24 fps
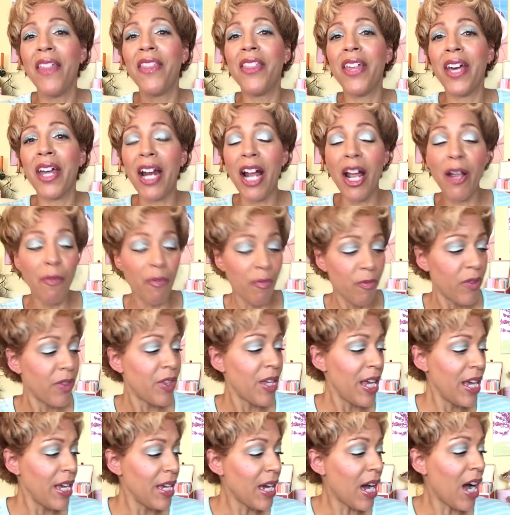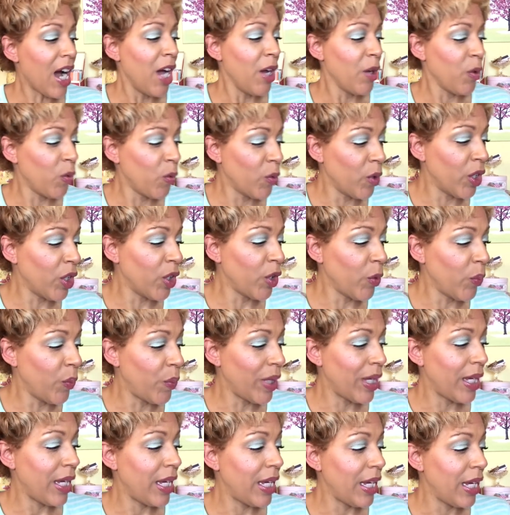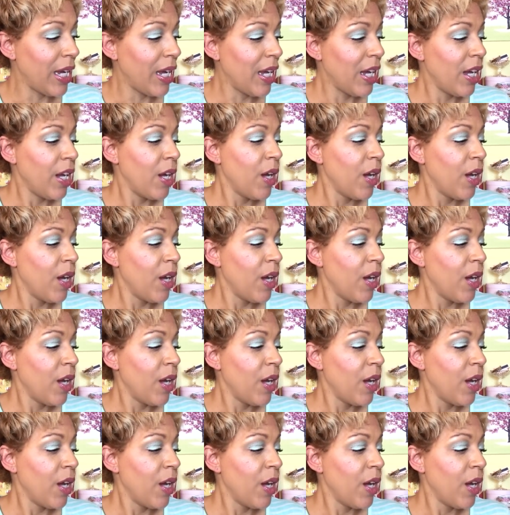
that I think I will be